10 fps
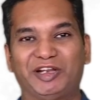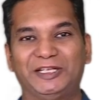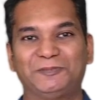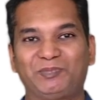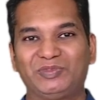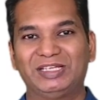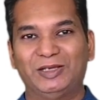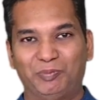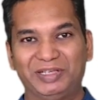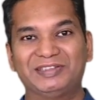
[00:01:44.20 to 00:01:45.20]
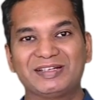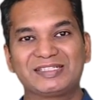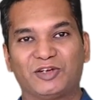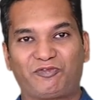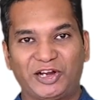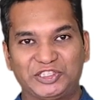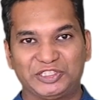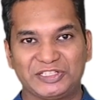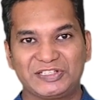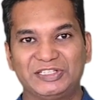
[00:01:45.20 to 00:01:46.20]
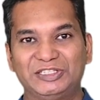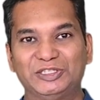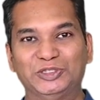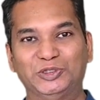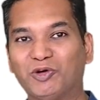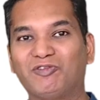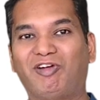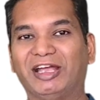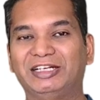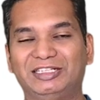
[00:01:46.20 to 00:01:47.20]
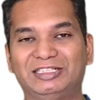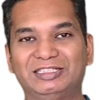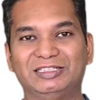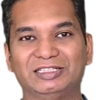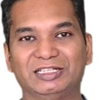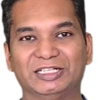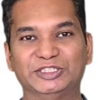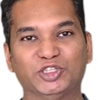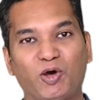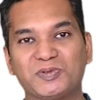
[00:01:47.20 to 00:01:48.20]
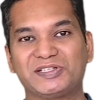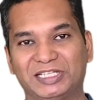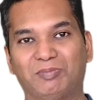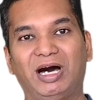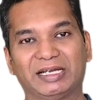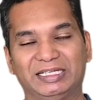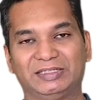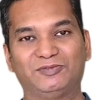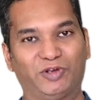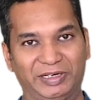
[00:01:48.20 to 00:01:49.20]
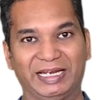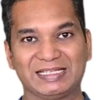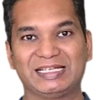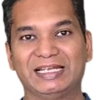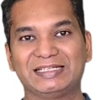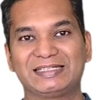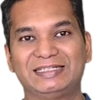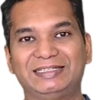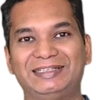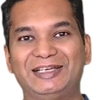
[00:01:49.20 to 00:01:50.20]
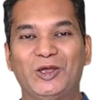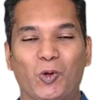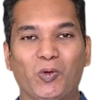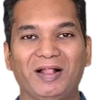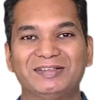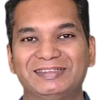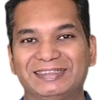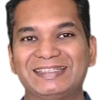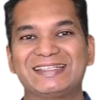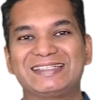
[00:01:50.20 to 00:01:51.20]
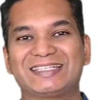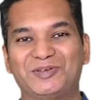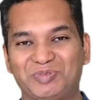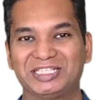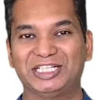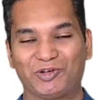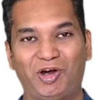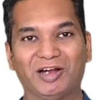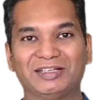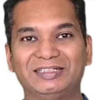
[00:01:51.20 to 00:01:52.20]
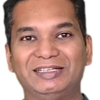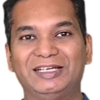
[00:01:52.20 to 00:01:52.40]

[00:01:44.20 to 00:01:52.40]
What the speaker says: three, beginners or freshers don't find jobs in the market for data science. Well, this is completely wrong,